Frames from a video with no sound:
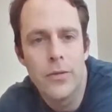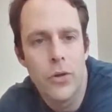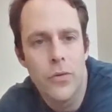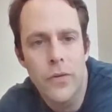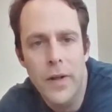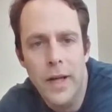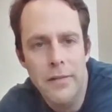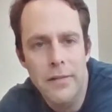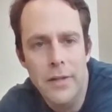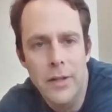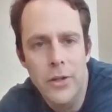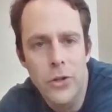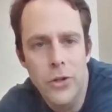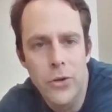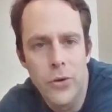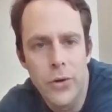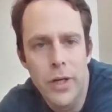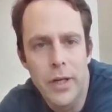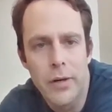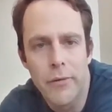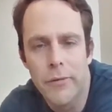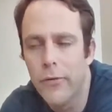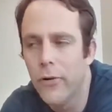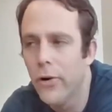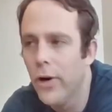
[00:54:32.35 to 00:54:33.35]
So nothing new
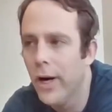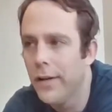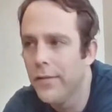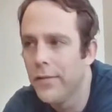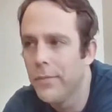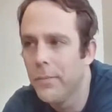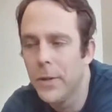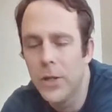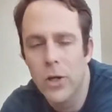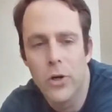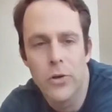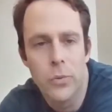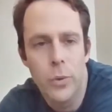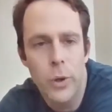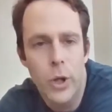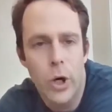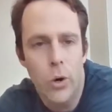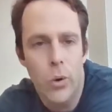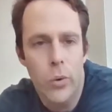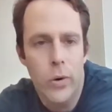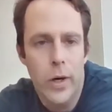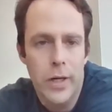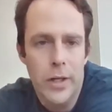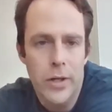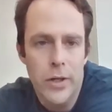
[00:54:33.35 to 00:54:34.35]
here for us because we
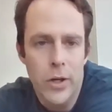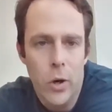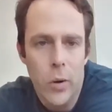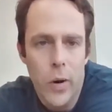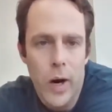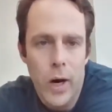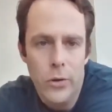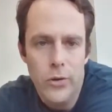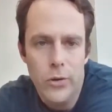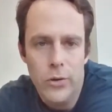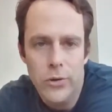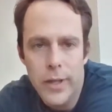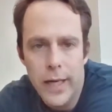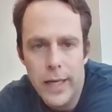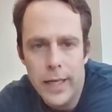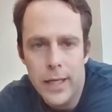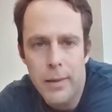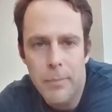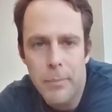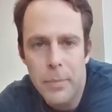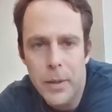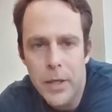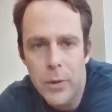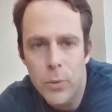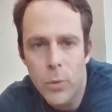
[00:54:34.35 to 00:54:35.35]
already know how to
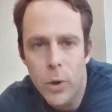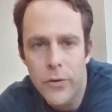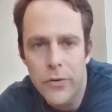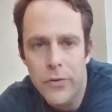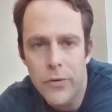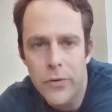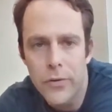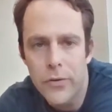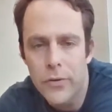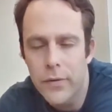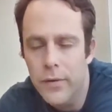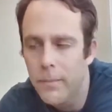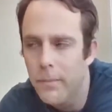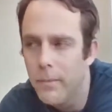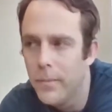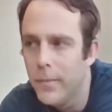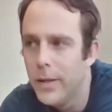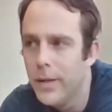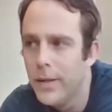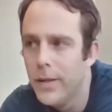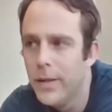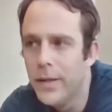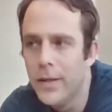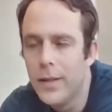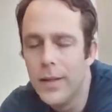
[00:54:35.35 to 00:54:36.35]
tackle a PT1 system.
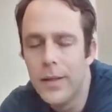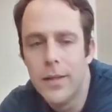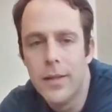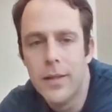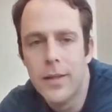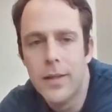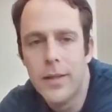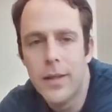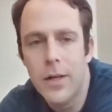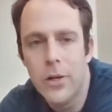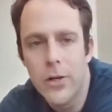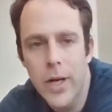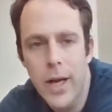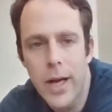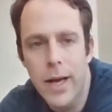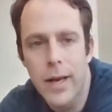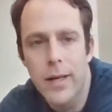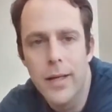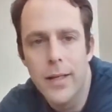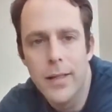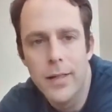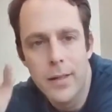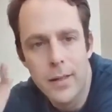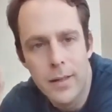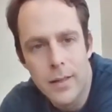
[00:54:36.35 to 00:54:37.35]
Okay,
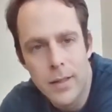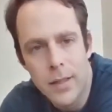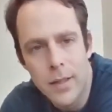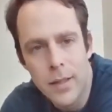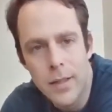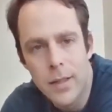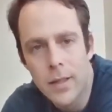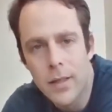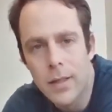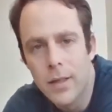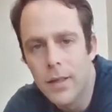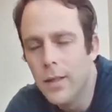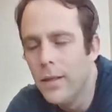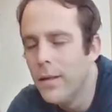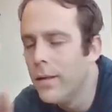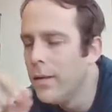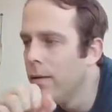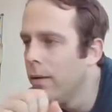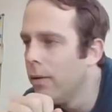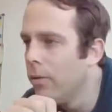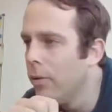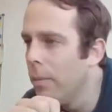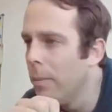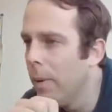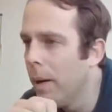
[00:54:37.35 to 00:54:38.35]

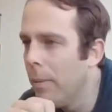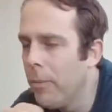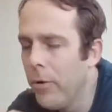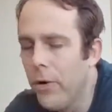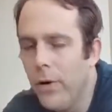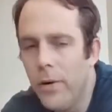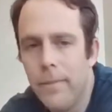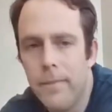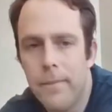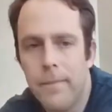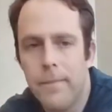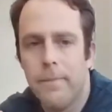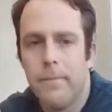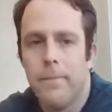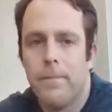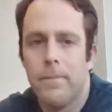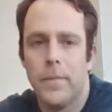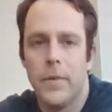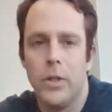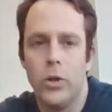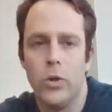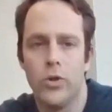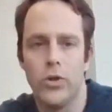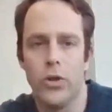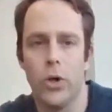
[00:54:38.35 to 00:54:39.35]
remember,
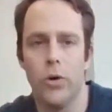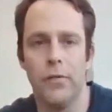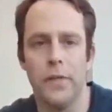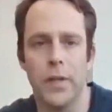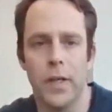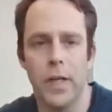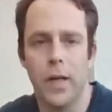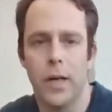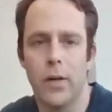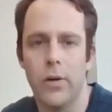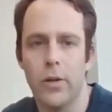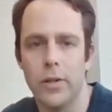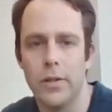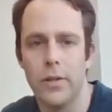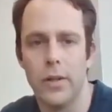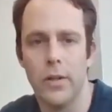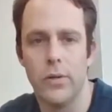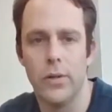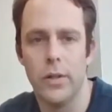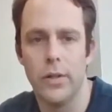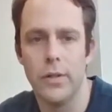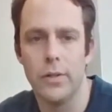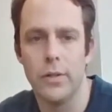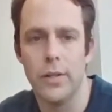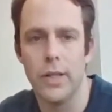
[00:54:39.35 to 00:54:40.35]
you solve the
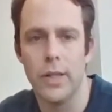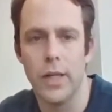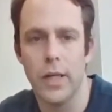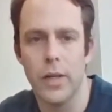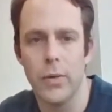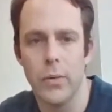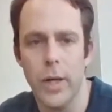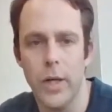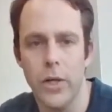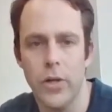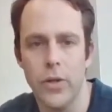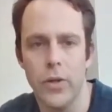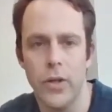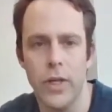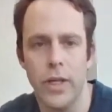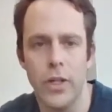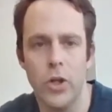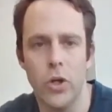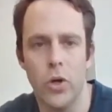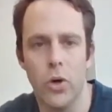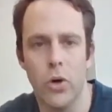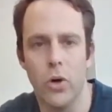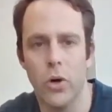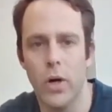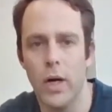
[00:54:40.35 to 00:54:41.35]
characteristic equation,
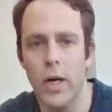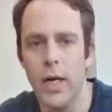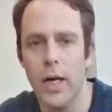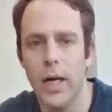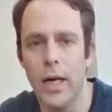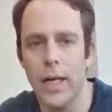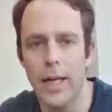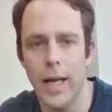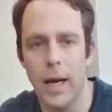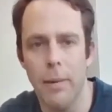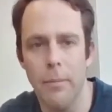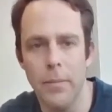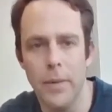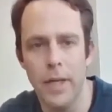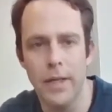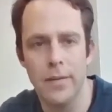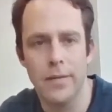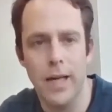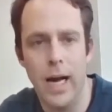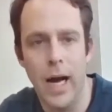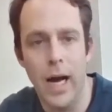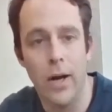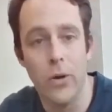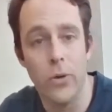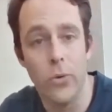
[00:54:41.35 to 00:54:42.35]
your
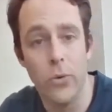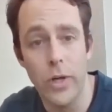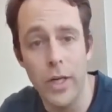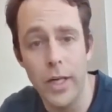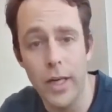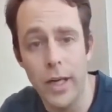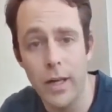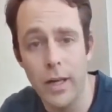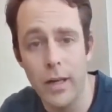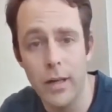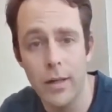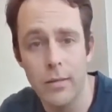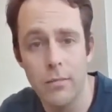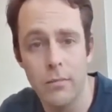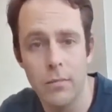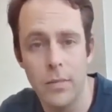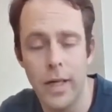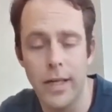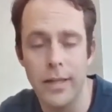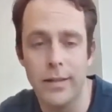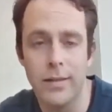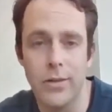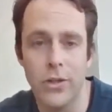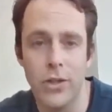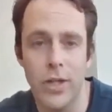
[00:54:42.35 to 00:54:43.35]
lambdas are real,
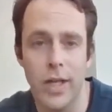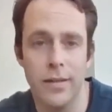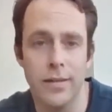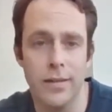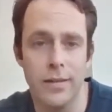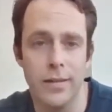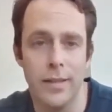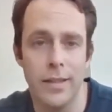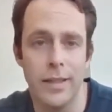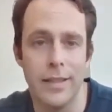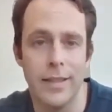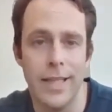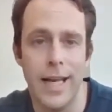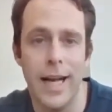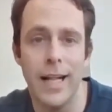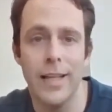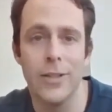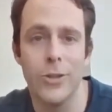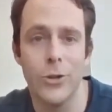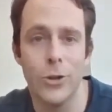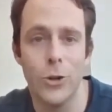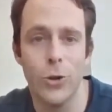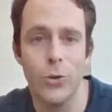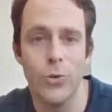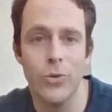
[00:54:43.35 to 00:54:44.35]
it just
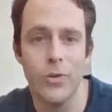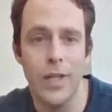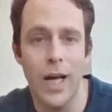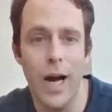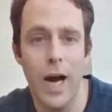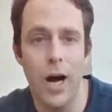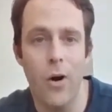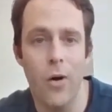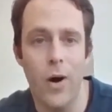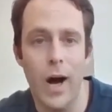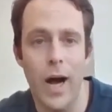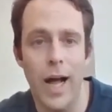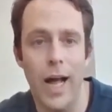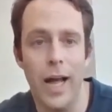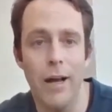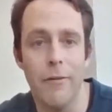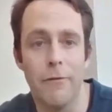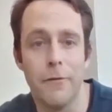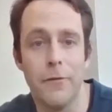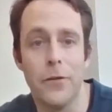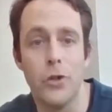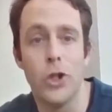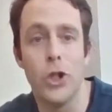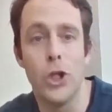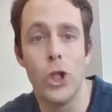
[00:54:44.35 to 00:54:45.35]
tells you now I
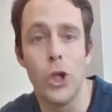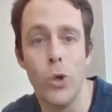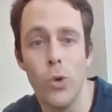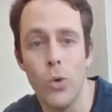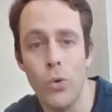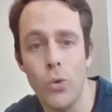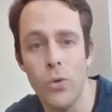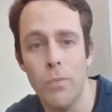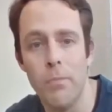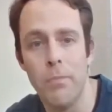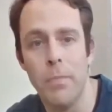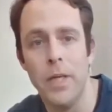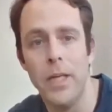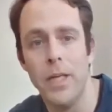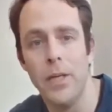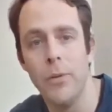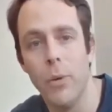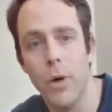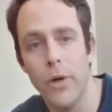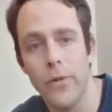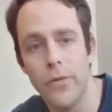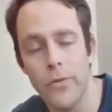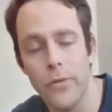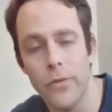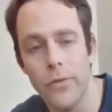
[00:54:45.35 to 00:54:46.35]
have two
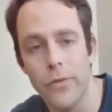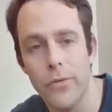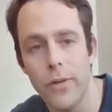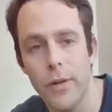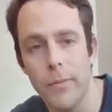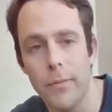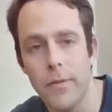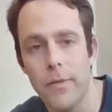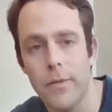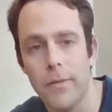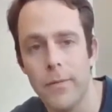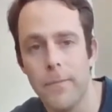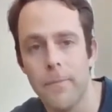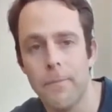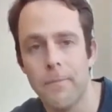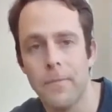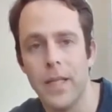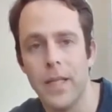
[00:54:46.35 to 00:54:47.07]
PT1 systems.